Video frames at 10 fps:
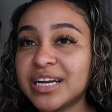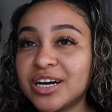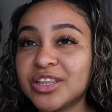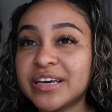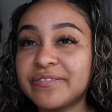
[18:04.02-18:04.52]

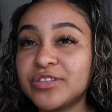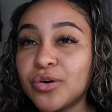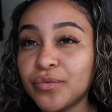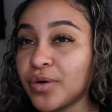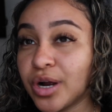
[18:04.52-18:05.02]
now, they
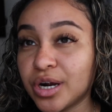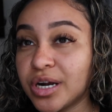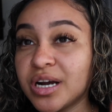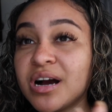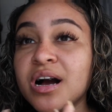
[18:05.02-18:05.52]
don't
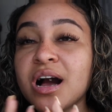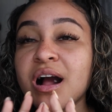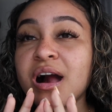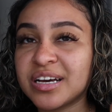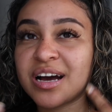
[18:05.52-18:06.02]
hurt
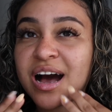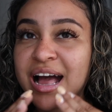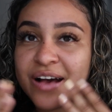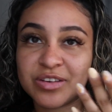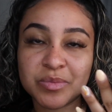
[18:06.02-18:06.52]
like I
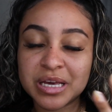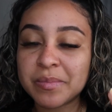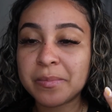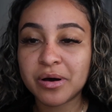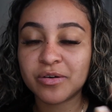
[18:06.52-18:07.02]
have something in
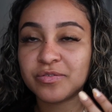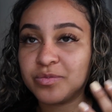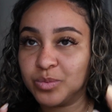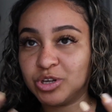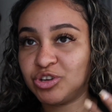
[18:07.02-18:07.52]
my
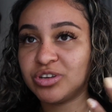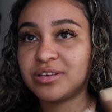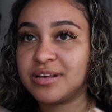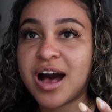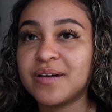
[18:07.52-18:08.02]
mouth, which
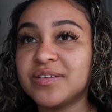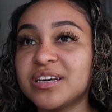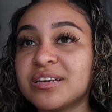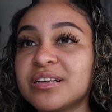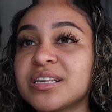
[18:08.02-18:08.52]
is
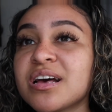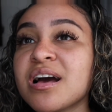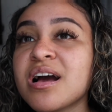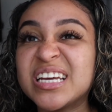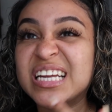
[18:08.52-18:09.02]
obvious.
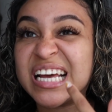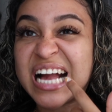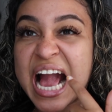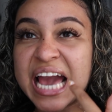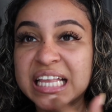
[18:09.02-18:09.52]
I already
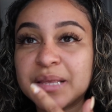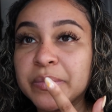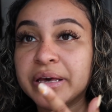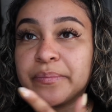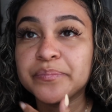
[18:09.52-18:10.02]
like ate the
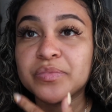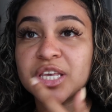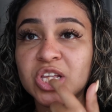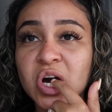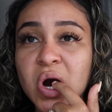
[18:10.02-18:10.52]
mint,
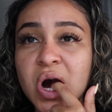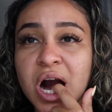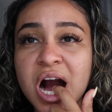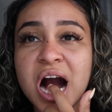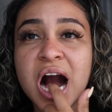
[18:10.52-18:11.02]

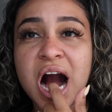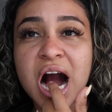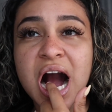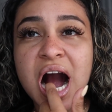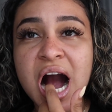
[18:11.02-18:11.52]
so
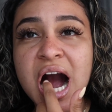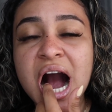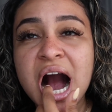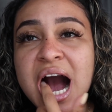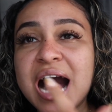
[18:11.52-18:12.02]

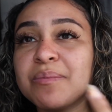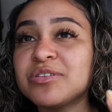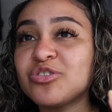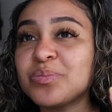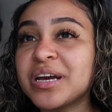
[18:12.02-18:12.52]
I'm
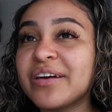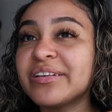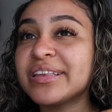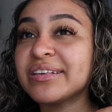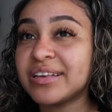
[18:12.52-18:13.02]
assuming
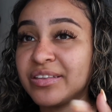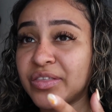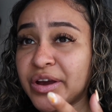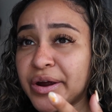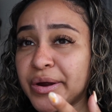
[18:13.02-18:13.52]
everything's
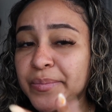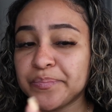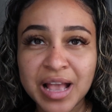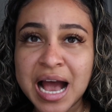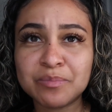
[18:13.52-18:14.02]
in there.
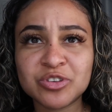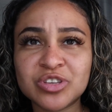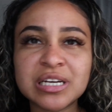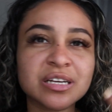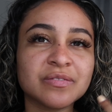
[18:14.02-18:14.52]
I'm just
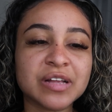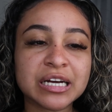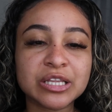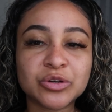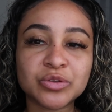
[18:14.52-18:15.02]
thinking of
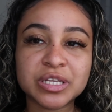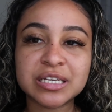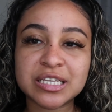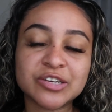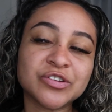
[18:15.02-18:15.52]
like little
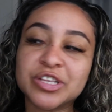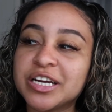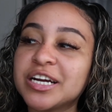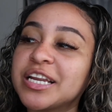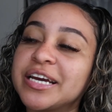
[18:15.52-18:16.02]
things here and
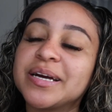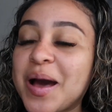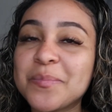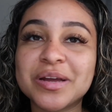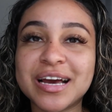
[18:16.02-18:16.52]
there. Like
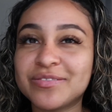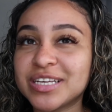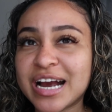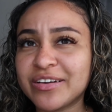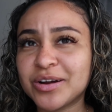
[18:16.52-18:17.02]
I'm gonna have
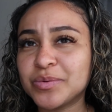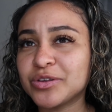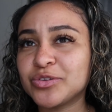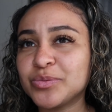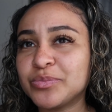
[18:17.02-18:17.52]
to carry on with
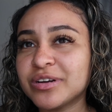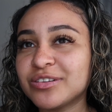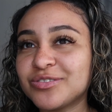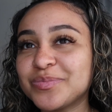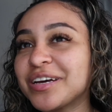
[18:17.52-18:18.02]
a
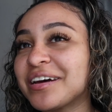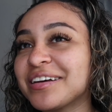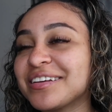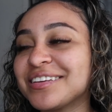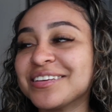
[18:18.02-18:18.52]
toothbrush
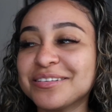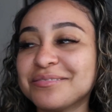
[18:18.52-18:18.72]
because